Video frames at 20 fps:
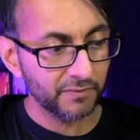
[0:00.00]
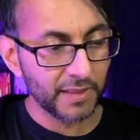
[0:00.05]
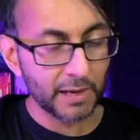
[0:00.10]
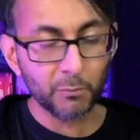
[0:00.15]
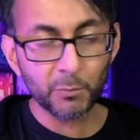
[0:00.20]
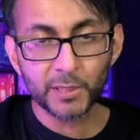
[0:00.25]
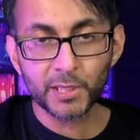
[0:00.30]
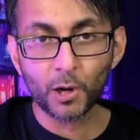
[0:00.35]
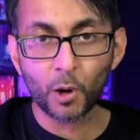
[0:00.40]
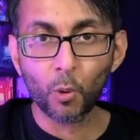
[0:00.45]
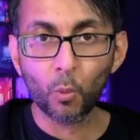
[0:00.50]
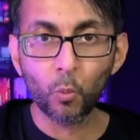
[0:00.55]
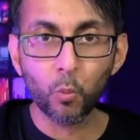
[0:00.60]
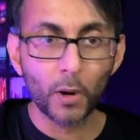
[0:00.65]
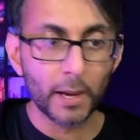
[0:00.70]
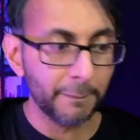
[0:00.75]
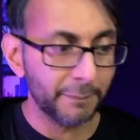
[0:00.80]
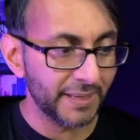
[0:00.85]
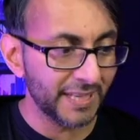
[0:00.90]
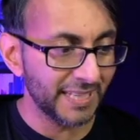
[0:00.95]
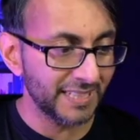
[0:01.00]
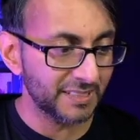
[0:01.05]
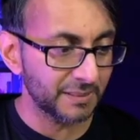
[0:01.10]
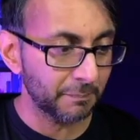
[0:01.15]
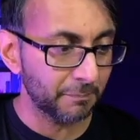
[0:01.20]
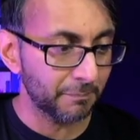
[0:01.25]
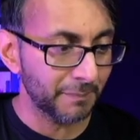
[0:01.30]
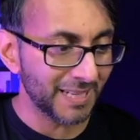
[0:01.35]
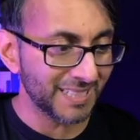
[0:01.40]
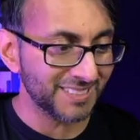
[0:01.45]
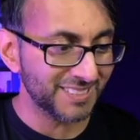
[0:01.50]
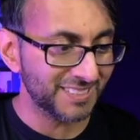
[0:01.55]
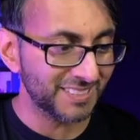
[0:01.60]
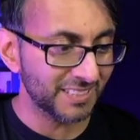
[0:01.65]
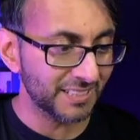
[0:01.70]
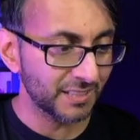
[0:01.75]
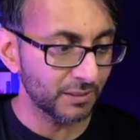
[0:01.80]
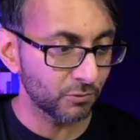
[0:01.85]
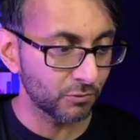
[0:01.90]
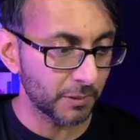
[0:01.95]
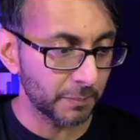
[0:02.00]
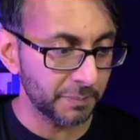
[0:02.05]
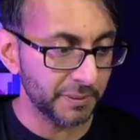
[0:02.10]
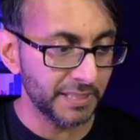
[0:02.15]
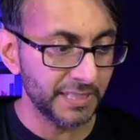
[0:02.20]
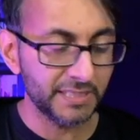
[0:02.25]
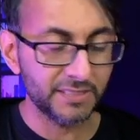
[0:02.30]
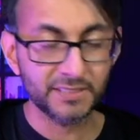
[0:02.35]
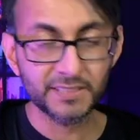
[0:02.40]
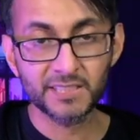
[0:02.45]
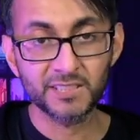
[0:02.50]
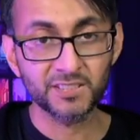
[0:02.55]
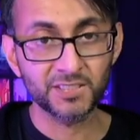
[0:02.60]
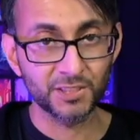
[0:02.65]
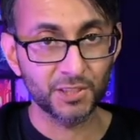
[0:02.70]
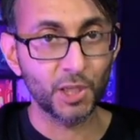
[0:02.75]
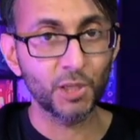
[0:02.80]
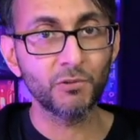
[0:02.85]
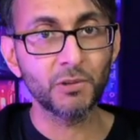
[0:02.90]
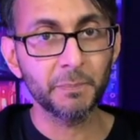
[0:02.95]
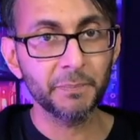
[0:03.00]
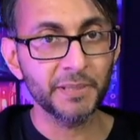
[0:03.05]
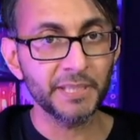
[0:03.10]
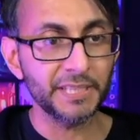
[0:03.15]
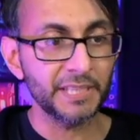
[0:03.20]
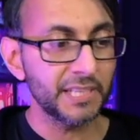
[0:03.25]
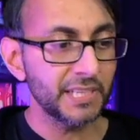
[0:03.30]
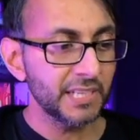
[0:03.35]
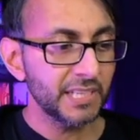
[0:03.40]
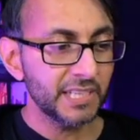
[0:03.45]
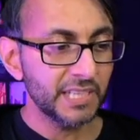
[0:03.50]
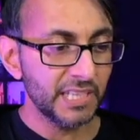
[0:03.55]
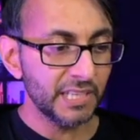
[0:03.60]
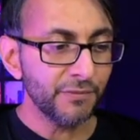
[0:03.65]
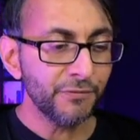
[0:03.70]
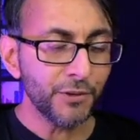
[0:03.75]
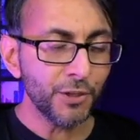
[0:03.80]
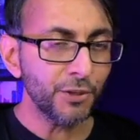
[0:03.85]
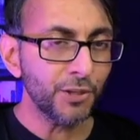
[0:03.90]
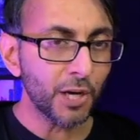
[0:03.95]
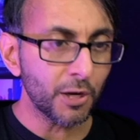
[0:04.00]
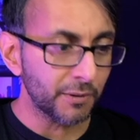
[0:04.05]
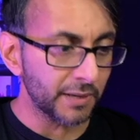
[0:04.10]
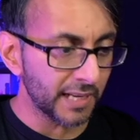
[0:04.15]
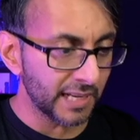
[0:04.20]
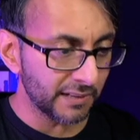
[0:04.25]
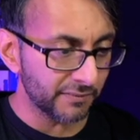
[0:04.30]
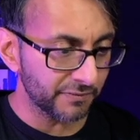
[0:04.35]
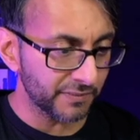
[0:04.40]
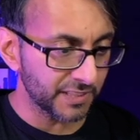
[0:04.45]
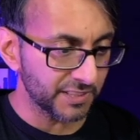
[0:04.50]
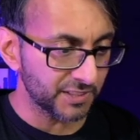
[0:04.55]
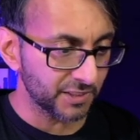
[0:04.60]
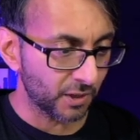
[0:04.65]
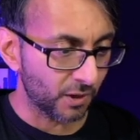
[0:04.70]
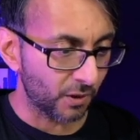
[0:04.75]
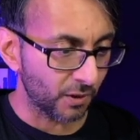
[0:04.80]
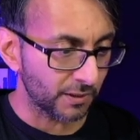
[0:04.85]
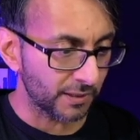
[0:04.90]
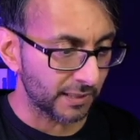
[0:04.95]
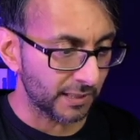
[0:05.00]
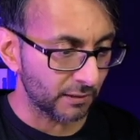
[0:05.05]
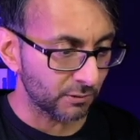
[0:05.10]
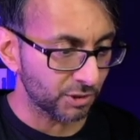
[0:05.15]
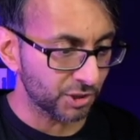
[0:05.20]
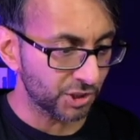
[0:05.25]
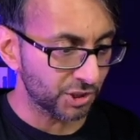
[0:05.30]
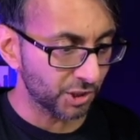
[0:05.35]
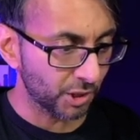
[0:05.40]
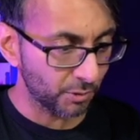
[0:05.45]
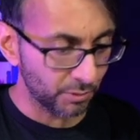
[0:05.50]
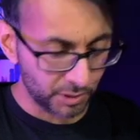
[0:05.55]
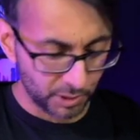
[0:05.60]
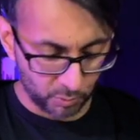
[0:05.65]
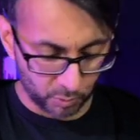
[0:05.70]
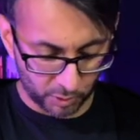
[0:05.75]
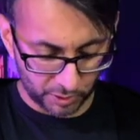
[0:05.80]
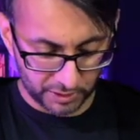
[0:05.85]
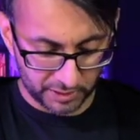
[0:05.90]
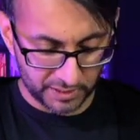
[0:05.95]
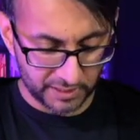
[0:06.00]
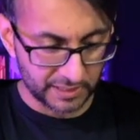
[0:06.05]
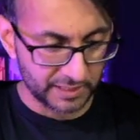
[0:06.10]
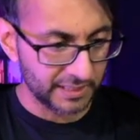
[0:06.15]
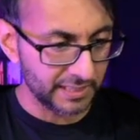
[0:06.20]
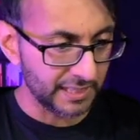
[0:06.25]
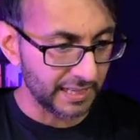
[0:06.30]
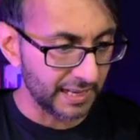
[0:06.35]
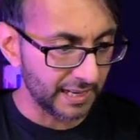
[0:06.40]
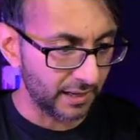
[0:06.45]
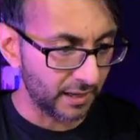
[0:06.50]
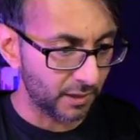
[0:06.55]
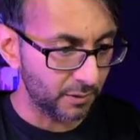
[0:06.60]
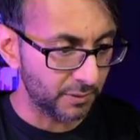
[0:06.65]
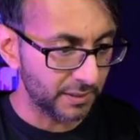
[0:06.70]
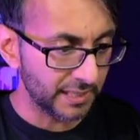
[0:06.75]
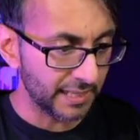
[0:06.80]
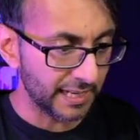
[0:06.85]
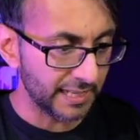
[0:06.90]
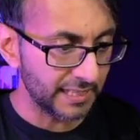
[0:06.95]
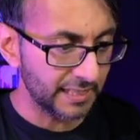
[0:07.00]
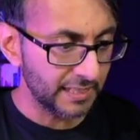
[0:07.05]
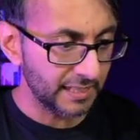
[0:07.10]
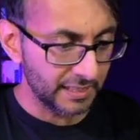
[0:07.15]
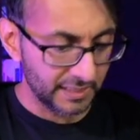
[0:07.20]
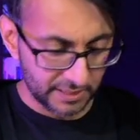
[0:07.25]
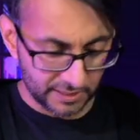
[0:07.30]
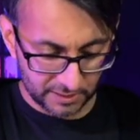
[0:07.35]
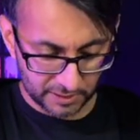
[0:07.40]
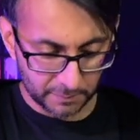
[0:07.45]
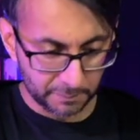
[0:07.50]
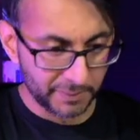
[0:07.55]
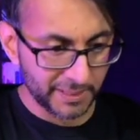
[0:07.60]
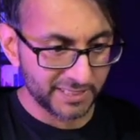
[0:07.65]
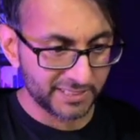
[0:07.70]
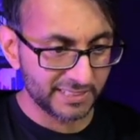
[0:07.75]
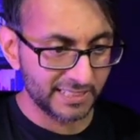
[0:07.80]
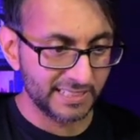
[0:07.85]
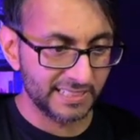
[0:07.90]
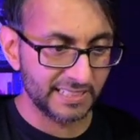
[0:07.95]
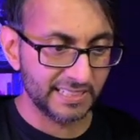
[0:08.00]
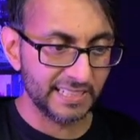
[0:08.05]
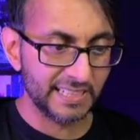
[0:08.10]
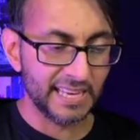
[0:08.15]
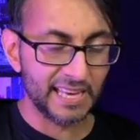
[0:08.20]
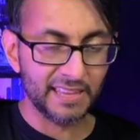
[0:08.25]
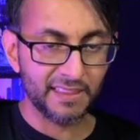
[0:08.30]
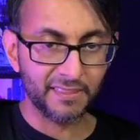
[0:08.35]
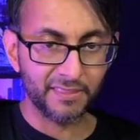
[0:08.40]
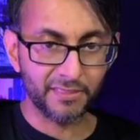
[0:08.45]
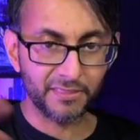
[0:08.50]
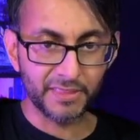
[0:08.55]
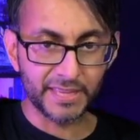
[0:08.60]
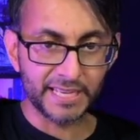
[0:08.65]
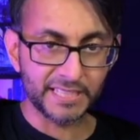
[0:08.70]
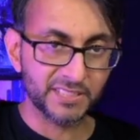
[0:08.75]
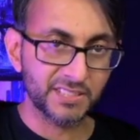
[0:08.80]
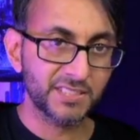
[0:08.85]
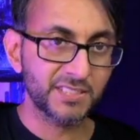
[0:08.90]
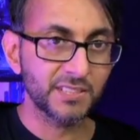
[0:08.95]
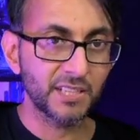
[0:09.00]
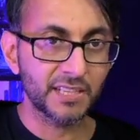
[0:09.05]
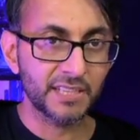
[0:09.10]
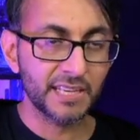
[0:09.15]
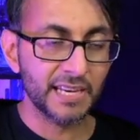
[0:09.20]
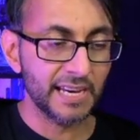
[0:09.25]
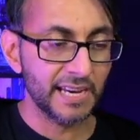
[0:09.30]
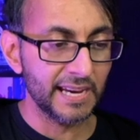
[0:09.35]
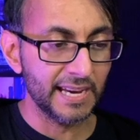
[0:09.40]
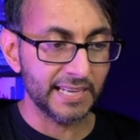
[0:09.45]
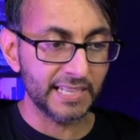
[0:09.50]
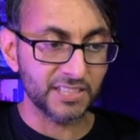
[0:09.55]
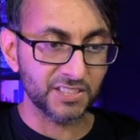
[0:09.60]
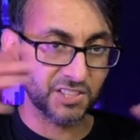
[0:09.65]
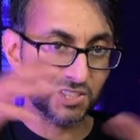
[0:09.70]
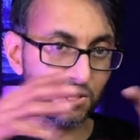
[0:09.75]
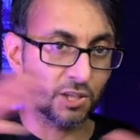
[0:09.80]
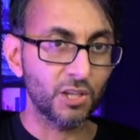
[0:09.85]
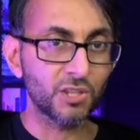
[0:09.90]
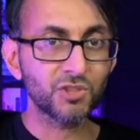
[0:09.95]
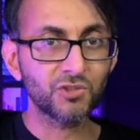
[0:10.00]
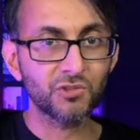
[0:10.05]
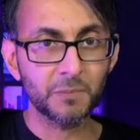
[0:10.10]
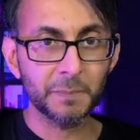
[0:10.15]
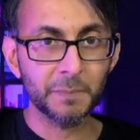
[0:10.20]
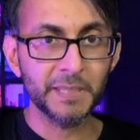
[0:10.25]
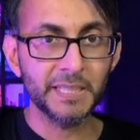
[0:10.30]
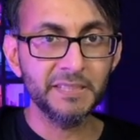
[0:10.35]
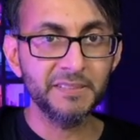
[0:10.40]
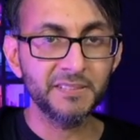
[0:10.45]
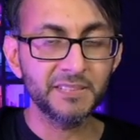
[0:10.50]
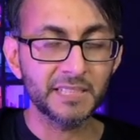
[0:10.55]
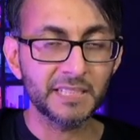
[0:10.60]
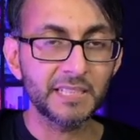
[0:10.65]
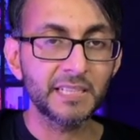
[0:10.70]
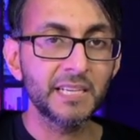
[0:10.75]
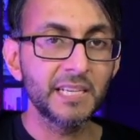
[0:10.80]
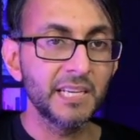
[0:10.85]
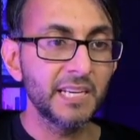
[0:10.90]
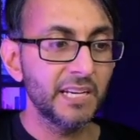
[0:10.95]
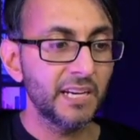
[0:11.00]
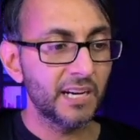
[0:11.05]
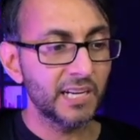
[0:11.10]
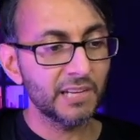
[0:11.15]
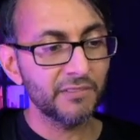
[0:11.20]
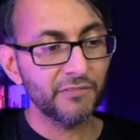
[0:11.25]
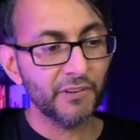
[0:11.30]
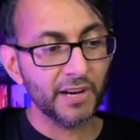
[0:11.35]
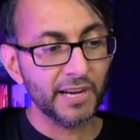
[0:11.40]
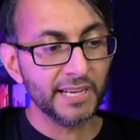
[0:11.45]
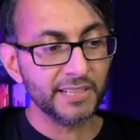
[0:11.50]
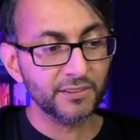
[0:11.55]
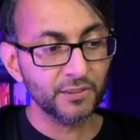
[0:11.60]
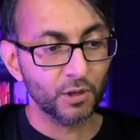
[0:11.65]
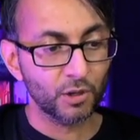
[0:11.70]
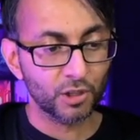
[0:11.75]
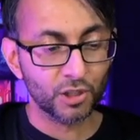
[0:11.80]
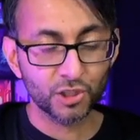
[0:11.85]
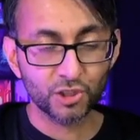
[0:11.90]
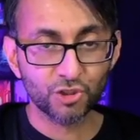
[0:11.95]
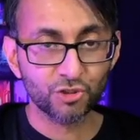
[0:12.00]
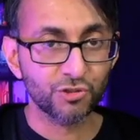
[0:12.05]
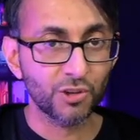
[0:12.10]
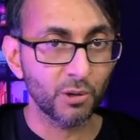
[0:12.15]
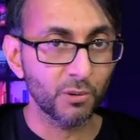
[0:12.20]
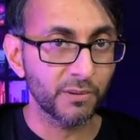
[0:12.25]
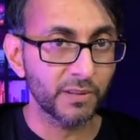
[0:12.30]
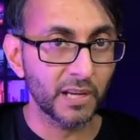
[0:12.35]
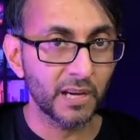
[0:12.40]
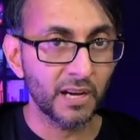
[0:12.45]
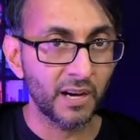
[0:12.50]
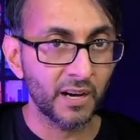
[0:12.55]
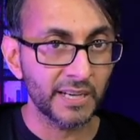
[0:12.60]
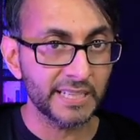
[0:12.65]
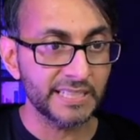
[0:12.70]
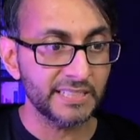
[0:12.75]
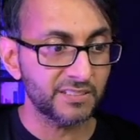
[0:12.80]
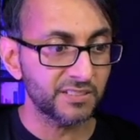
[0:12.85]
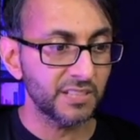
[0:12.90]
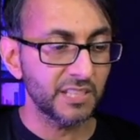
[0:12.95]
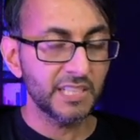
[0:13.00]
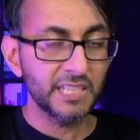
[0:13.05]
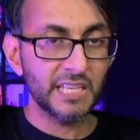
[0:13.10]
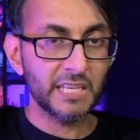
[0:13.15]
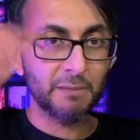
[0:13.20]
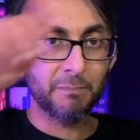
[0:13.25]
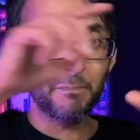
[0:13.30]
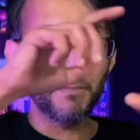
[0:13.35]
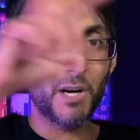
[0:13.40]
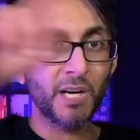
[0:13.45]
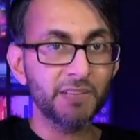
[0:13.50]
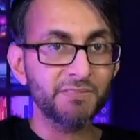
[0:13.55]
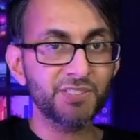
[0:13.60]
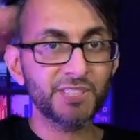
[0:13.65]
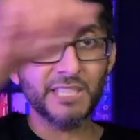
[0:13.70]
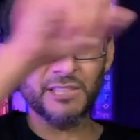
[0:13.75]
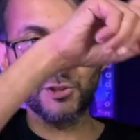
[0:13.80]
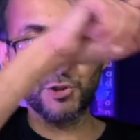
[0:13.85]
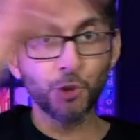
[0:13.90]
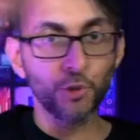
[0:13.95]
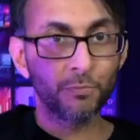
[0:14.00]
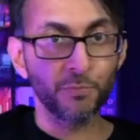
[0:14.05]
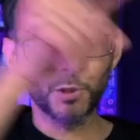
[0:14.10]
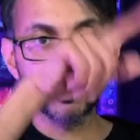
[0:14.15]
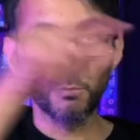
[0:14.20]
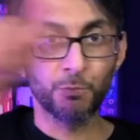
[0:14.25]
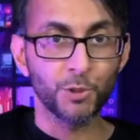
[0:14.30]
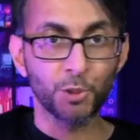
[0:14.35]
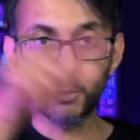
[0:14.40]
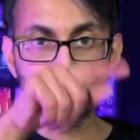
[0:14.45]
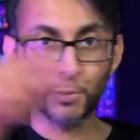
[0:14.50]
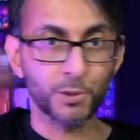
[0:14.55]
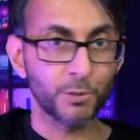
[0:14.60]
Then we got WebKit mask repeat as no repeat. If you don't have this on, and I'll show you what you're going to get, okay, you're basically going to get this, okay, and it starts repeating. And if I had not controlled the height, it might have said doom, doom, doom,